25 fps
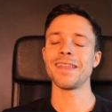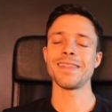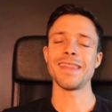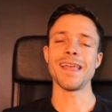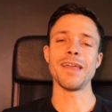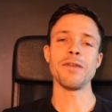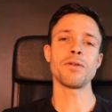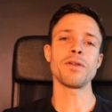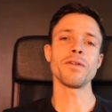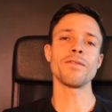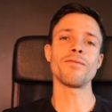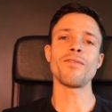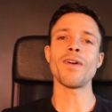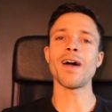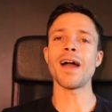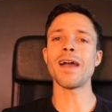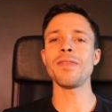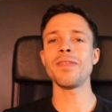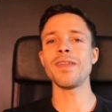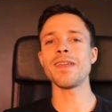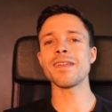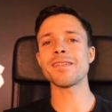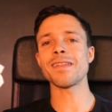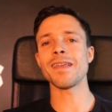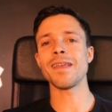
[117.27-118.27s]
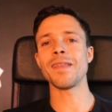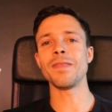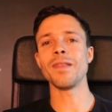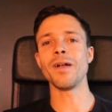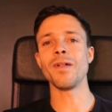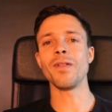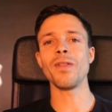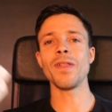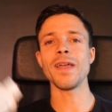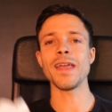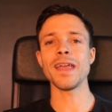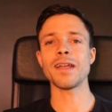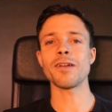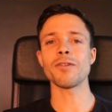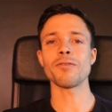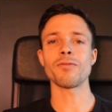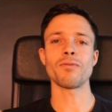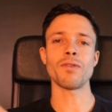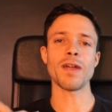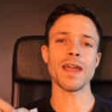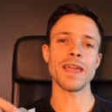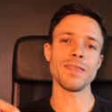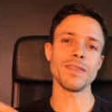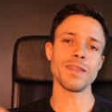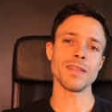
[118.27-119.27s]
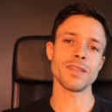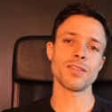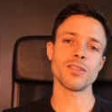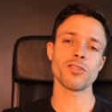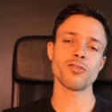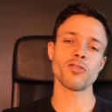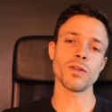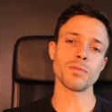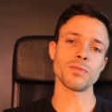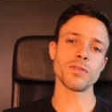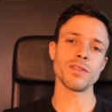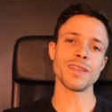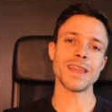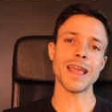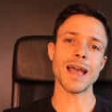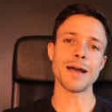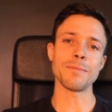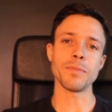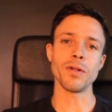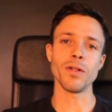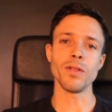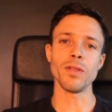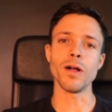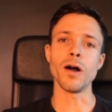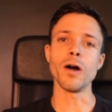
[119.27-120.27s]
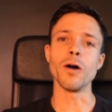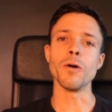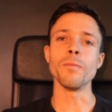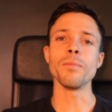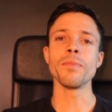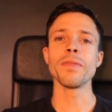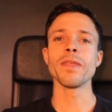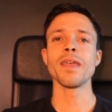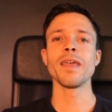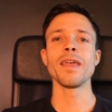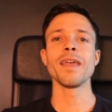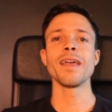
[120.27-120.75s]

Now you can find this in the link right in the description down below.